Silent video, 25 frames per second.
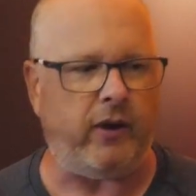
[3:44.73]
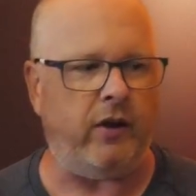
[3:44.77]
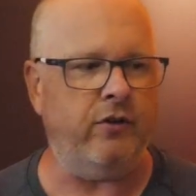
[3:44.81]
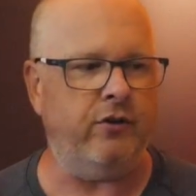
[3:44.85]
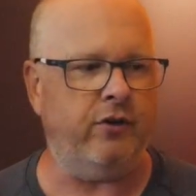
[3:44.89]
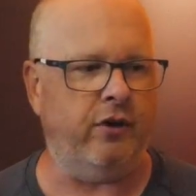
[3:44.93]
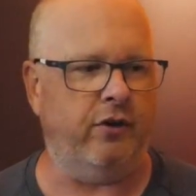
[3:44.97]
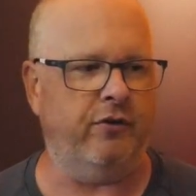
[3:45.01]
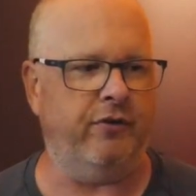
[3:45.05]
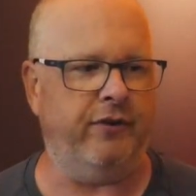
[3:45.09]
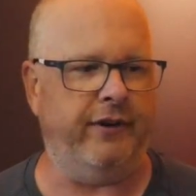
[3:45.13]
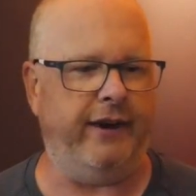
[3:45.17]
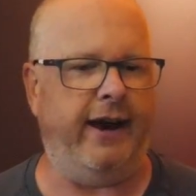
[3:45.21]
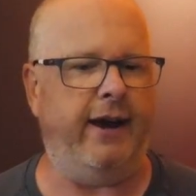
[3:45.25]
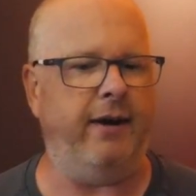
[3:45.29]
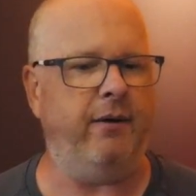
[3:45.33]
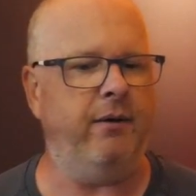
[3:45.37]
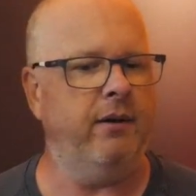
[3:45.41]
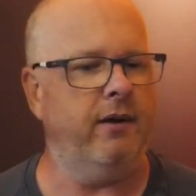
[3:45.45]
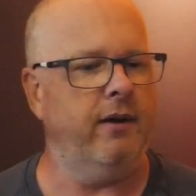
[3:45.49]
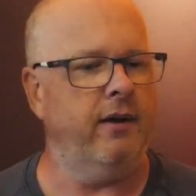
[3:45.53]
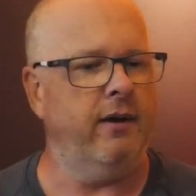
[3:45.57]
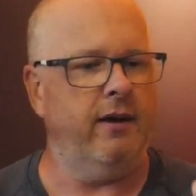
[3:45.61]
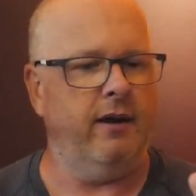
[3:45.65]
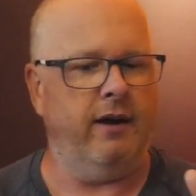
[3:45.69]
So for
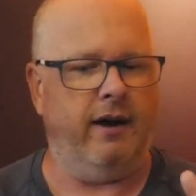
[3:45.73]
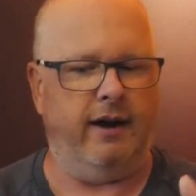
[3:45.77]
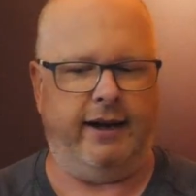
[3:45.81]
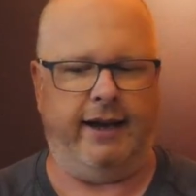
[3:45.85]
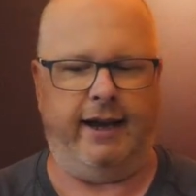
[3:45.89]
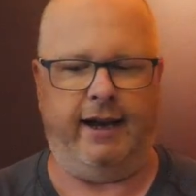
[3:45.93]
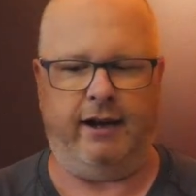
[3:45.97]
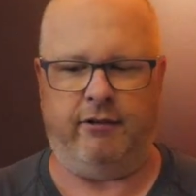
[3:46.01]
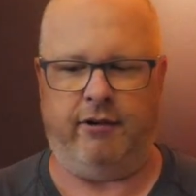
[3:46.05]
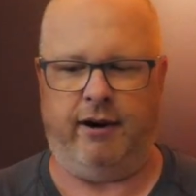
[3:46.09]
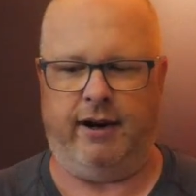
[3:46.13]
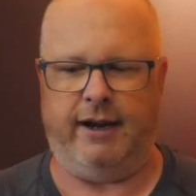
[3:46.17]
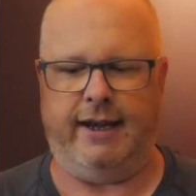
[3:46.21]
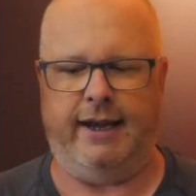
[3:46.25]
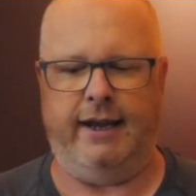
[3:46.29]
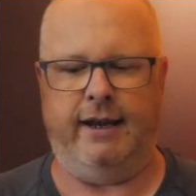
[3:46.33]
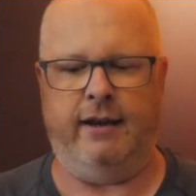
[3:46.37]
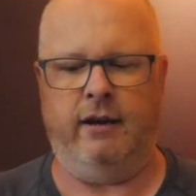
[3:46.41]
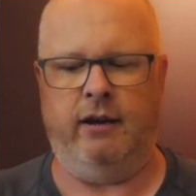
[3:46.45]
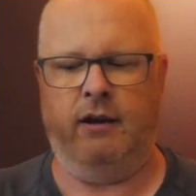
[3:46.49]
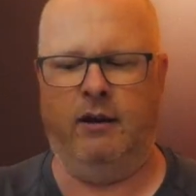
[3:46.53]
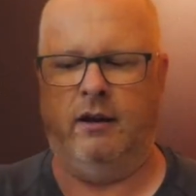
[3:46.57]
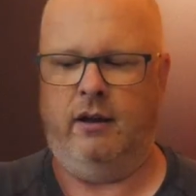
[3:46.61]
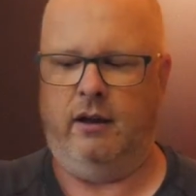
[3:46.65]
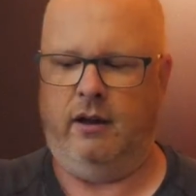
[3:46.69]
now, I get
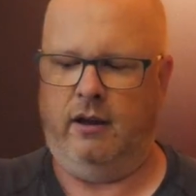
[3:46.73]
cracking.